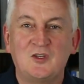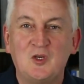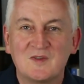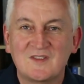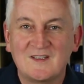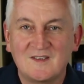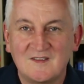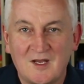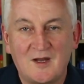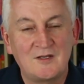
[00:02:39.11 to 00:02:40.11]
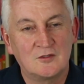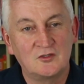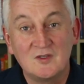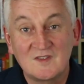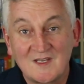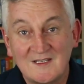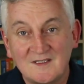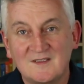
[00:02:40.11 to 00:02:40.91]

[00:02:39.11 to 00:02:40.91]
human-centered design or user-centered